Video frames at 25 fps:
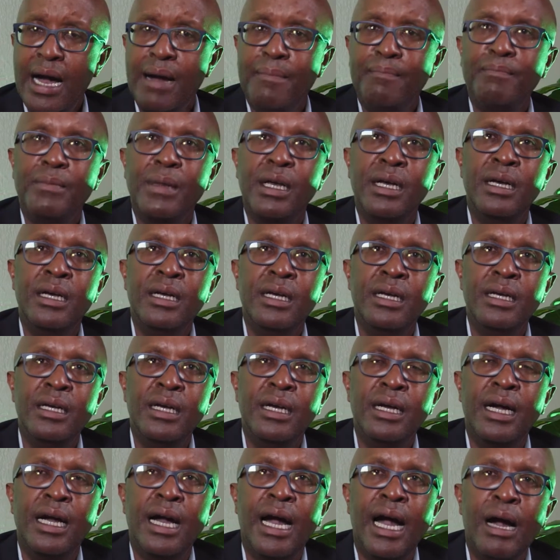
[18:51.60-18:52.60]

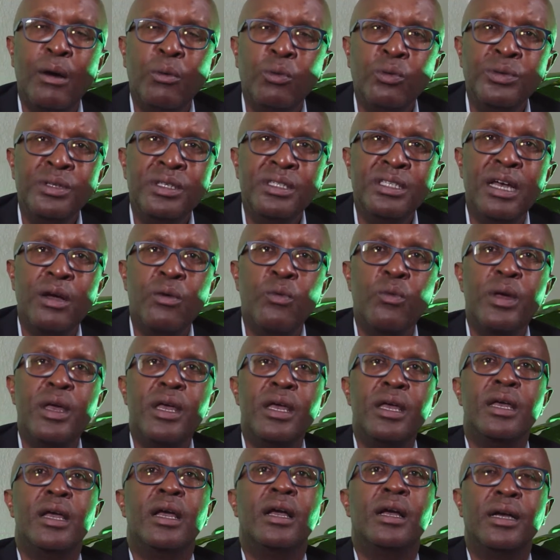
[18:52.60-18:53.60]
I wouldn't say
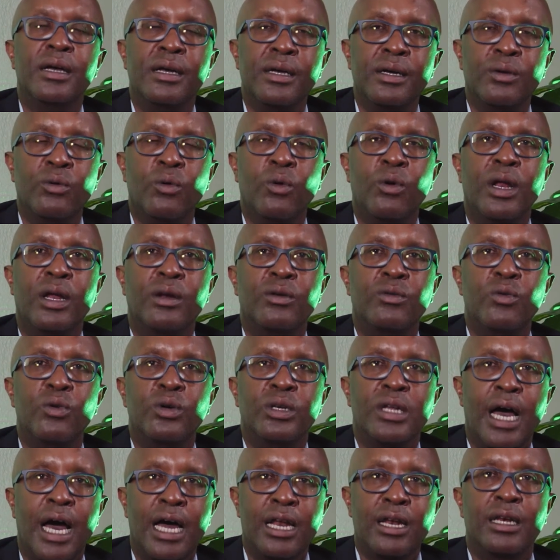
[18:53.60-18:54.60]
we,
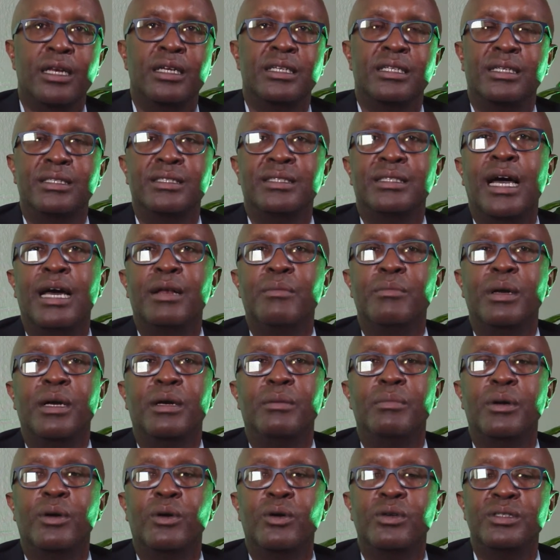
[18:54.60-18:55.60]
quote-unquote, handle it as
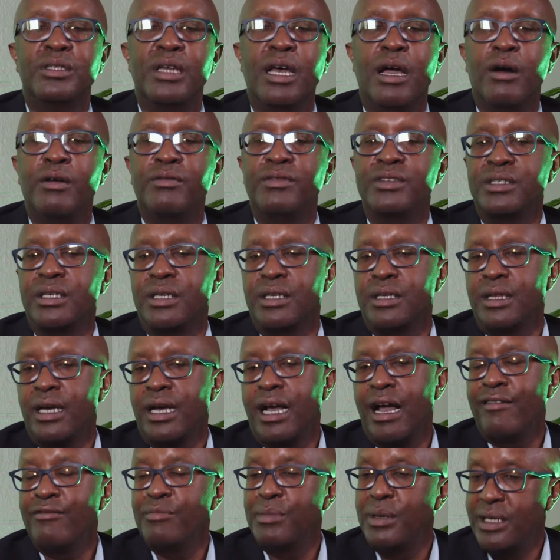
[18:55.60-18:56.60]
Stanbic, because they obviously,
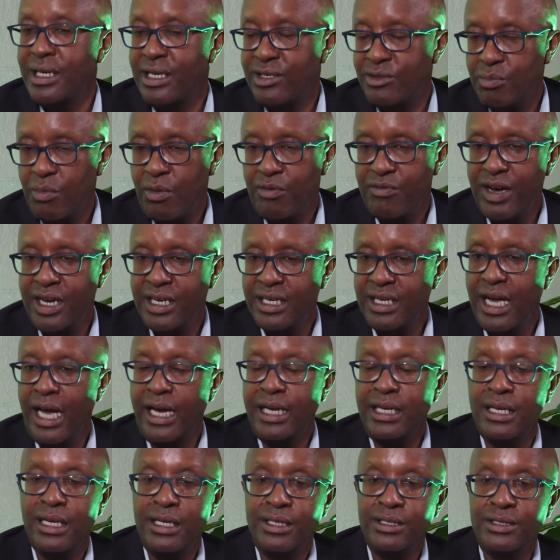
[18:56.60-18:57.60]
the government has provided
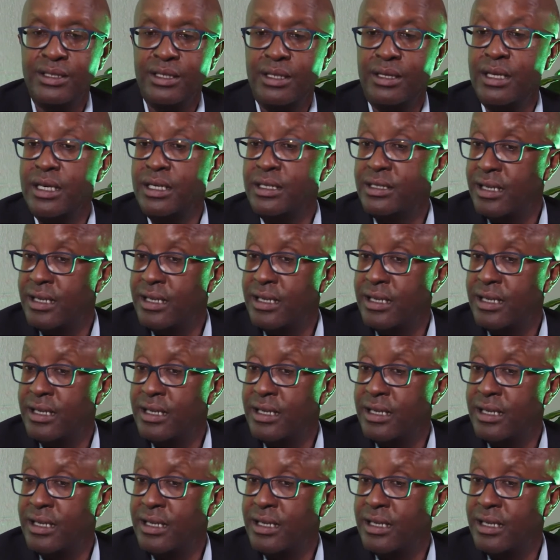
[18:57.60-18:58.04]
guidelines, and